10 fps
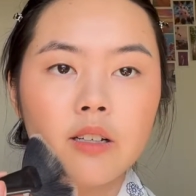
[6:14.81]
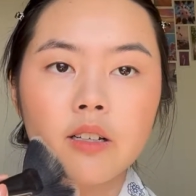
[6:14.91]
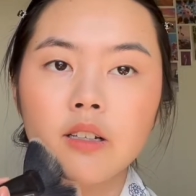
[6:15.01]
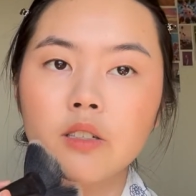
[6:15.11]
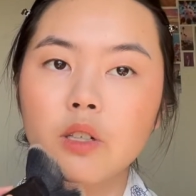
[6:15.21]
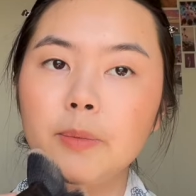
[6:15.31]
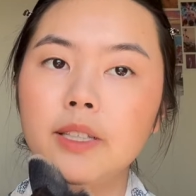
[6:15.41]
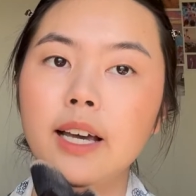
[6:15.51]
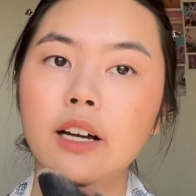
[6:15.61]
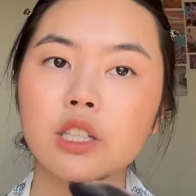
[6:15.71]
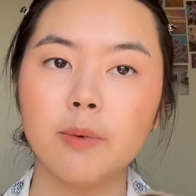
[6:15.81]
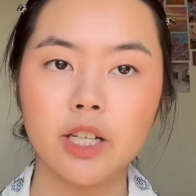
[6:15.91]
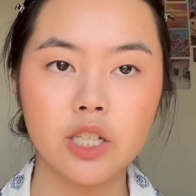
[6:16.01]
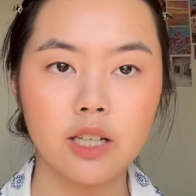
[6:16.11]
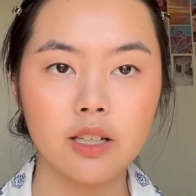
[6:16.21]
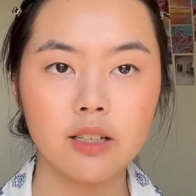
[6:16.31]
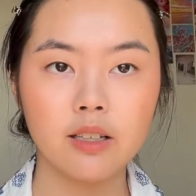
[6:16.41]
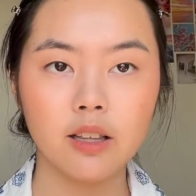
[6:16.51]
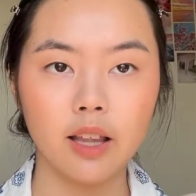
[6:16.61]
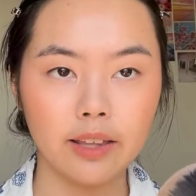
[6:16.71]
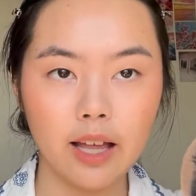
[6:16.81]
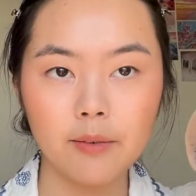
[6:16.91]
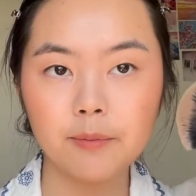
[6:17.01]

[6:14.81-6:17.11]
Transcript: sweep it down to my chin, like that.